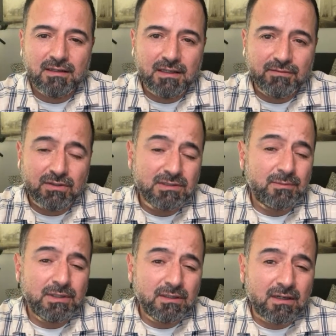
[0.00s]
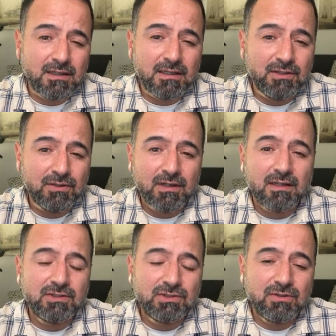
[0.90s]
If there's something on it and you're
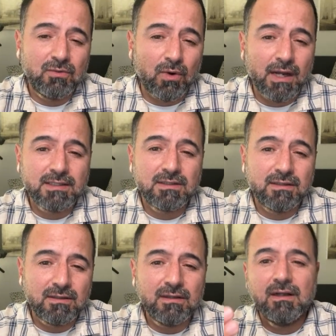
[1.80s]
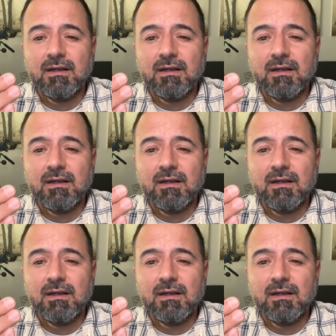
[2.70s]
not sure why it's on there,